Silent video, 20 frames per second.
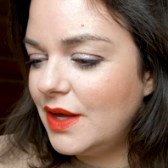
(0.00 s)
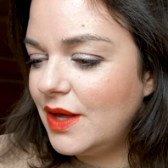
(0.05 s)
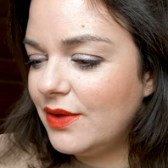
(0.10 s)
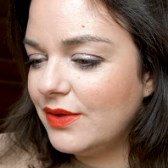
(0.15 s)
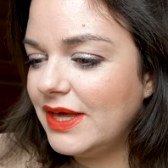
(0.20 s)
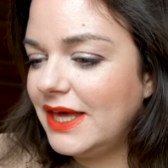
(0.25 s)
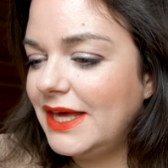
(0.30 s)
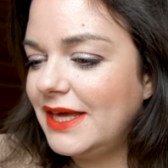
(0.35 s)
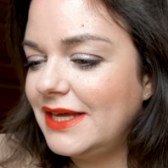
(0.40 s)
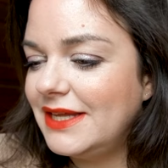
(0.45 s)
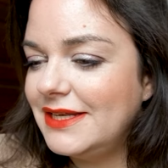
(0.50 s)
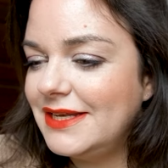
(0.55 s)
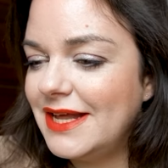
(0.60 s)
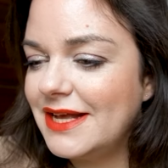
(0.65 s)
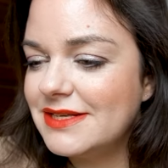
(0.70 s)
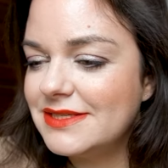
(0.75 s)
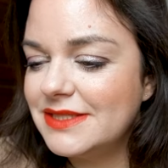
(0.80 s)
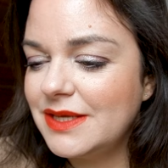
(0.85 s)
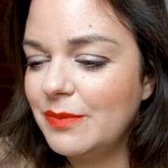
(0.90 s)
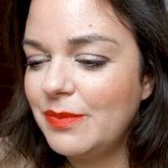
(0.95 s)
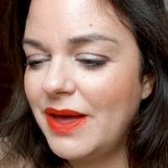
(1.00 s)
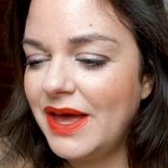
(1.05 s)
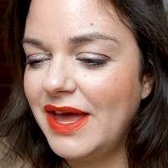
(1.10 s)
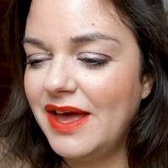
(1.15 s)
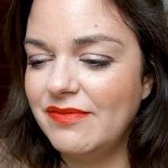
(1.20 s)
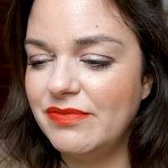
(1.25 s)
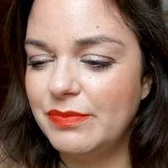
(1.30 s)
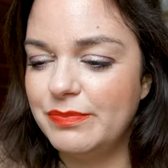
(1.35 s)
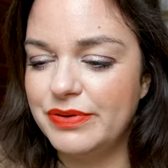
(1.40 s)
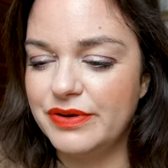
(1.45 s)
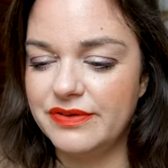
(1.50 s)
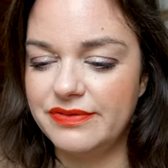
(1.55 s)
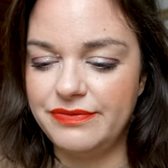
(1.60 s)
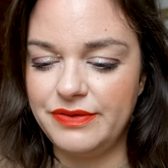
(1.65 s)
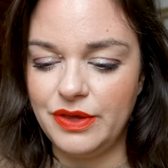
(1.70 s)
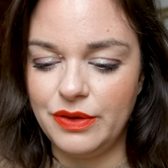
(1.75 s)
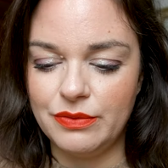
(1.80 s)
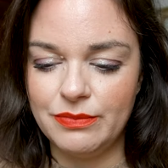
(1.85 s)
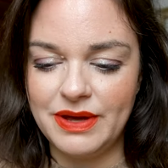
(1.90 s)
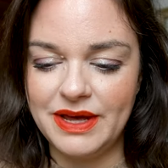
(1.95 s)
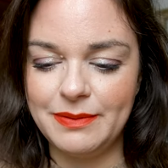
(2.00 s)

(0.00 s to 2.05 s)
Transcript: Okay, next up I have a perfume.